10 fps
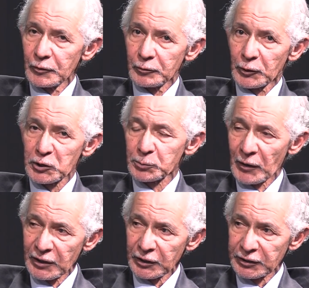for
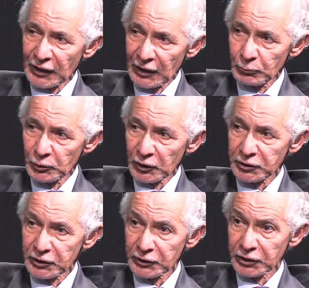spending the time with us
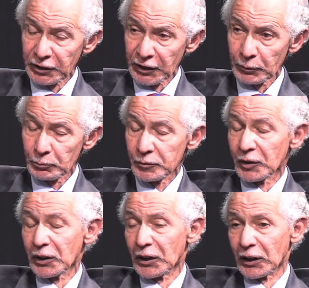here today.
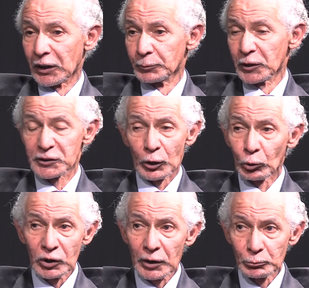There's a whole
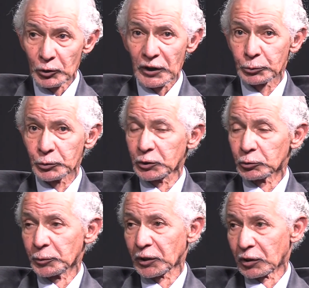lot more that we could
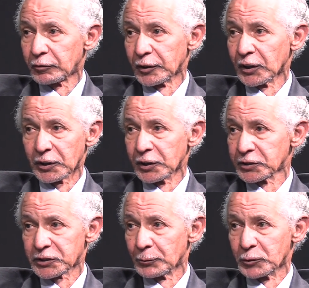be covering on this
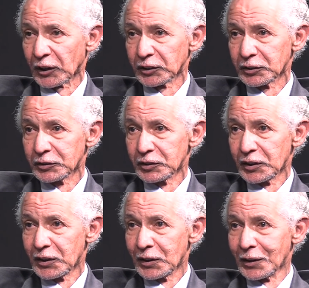subject,
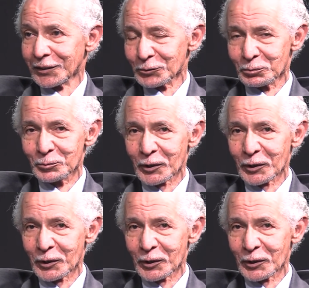but